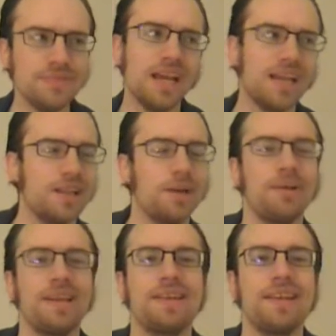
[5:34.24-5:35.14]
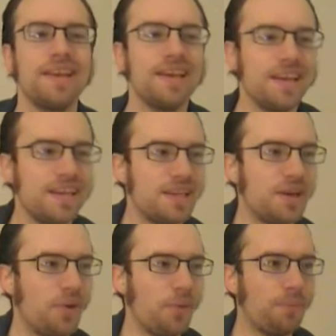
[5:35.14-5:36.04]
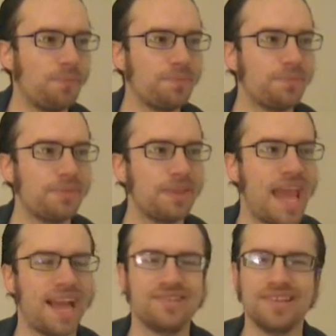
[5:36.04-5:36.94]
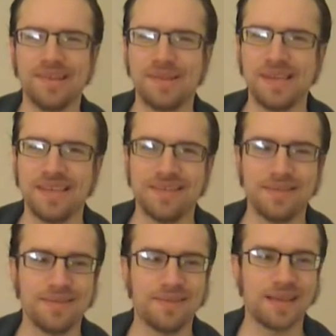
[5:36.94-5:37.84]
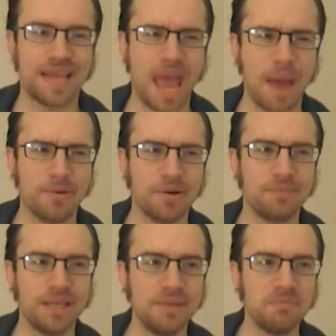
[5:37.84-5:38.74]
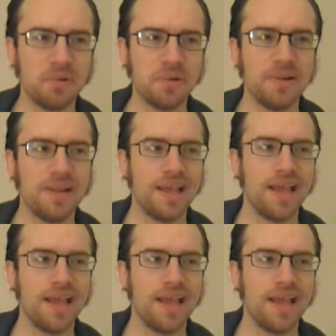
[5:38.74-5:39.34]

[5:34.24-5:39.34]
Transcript: A little bit. You know, actually the, the Capitol people,